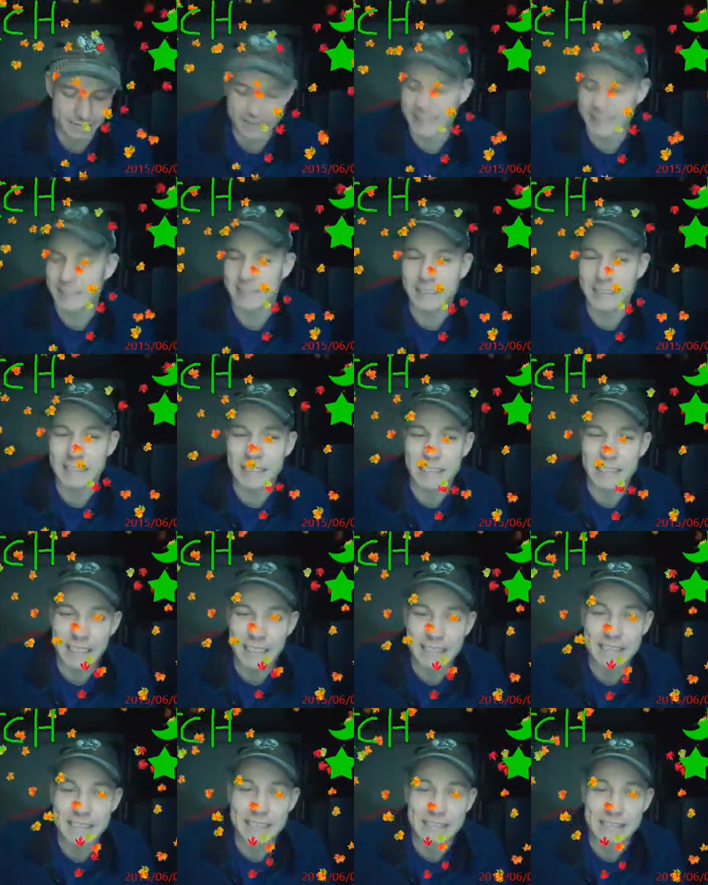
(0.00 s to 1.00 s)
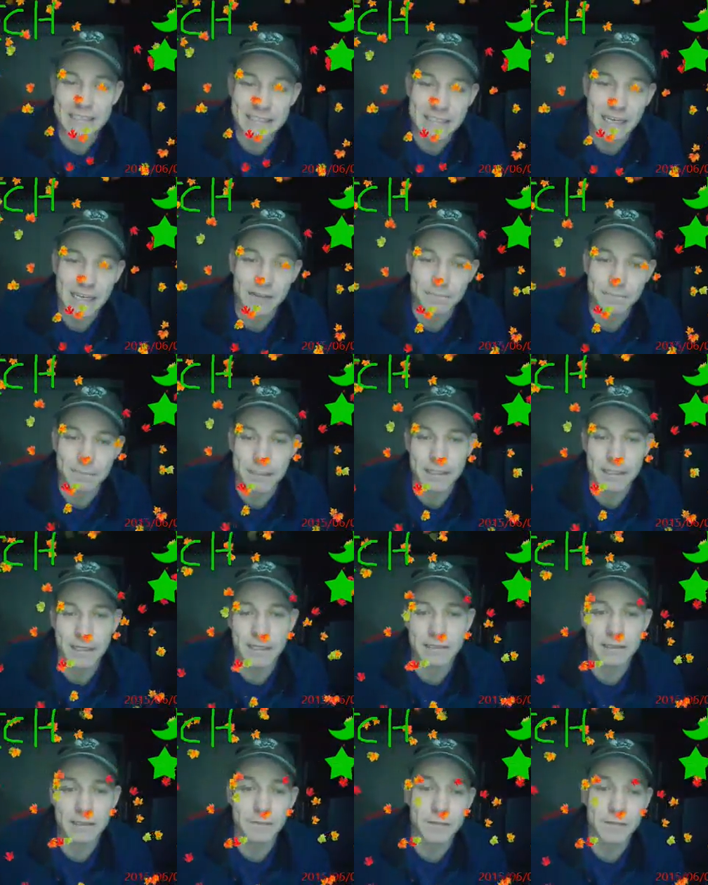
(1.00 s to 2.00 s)
recent years and stuff
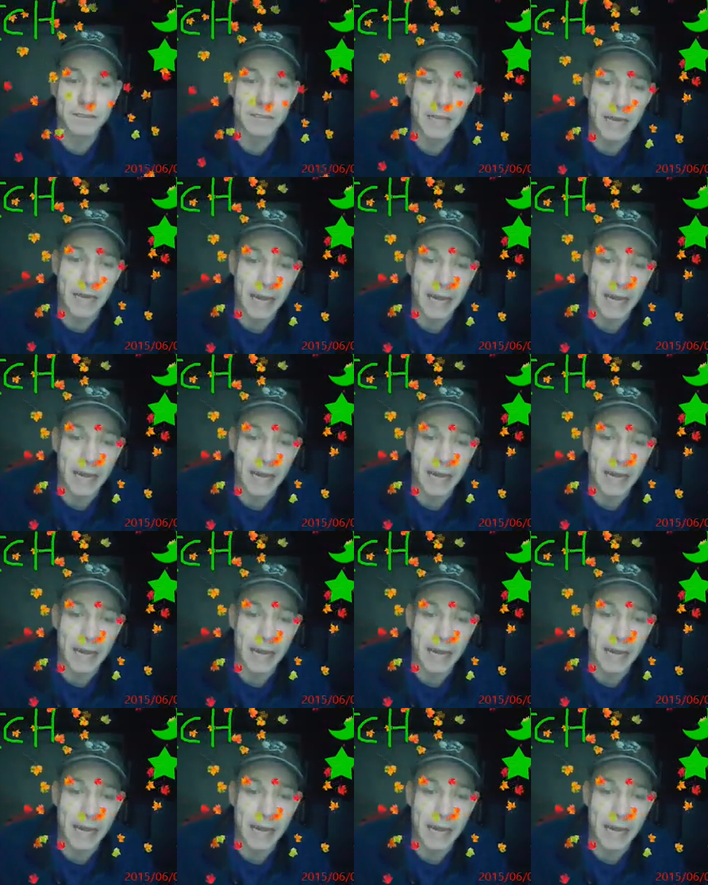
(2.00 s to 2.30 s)
because of his